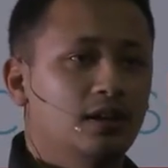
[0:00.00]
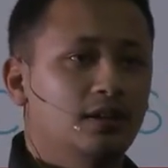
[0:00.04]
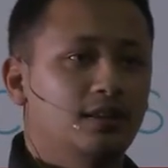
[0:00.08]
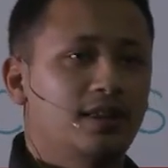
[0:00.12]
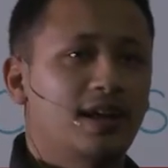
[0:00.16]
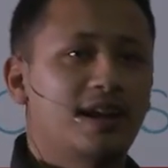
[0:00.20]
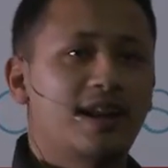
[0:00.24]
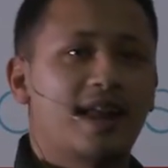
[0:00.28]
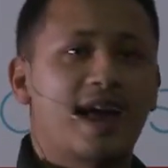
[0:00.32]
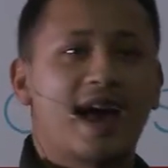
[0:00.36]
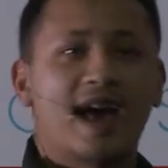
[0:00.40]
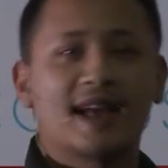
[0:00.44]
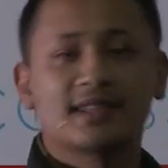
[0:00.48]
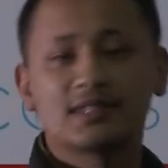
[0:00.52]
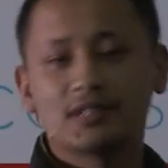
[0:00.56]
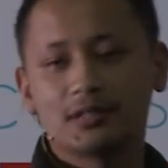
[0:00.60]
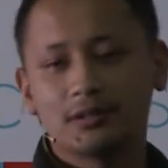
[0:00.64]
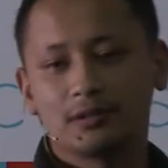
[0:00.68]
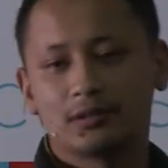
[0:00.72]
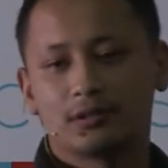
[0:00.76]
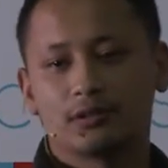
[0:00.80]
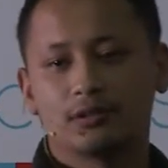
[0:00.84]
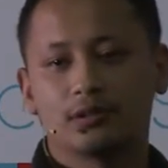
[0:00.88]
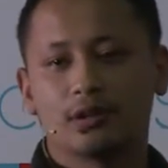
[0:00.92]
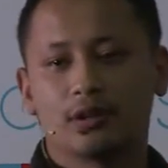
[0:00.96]
that
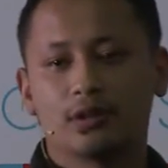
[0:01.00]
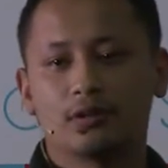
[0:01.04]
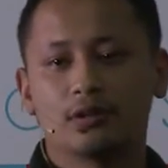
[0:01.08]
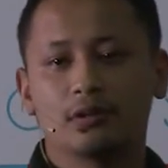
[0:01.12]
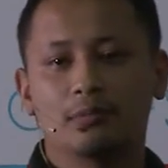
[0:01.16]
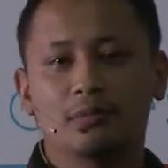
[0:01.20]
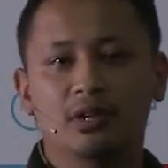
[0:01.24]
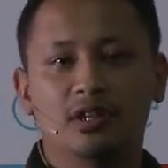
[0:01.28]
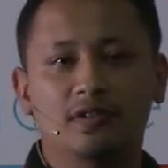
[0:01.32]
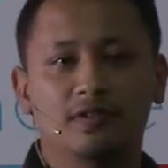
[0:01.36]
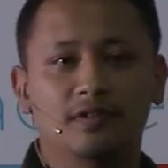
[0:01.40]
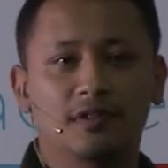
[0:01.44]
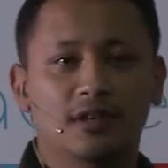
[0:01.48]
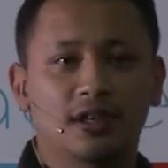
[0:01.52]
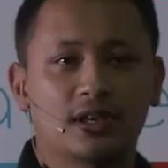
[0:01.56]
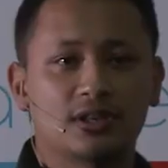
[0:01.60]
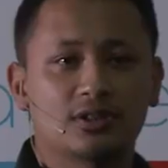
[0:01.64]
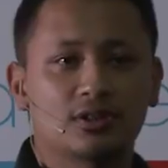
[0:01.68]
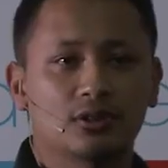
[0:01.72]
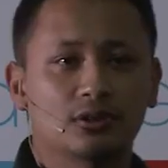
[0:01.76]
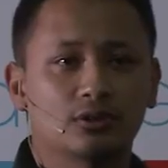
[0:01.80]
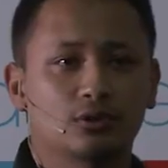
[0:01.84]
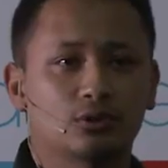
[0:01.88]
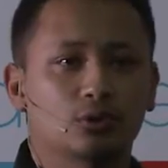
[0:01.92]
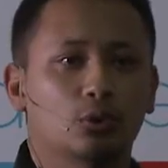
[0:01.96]
hasn't done the
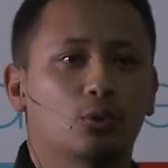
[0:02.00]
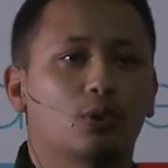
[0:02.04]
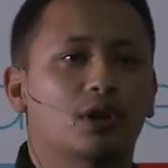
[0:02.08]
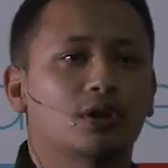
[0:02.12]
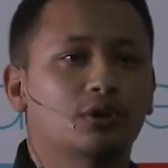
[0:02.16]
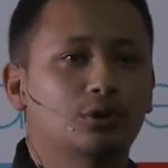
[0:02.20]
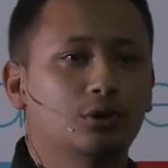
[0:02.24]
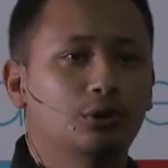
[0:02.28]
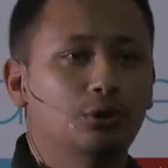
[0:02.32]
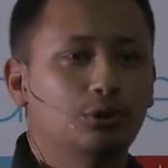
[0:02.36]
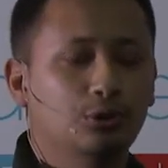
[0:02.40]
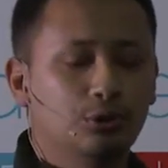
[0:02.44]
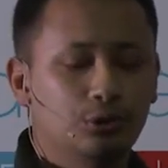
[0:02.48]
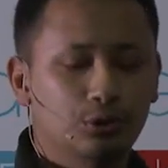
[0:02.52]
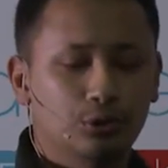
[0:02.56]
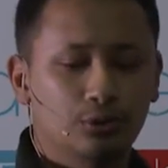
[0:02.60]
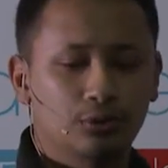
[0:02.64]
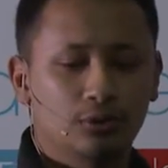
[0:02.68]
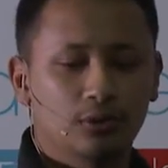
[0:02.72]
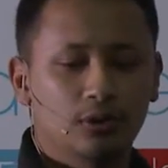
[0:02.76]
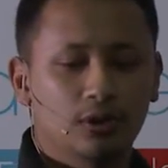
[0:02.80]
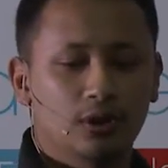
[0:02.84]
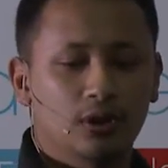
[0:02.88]
minification, so what do?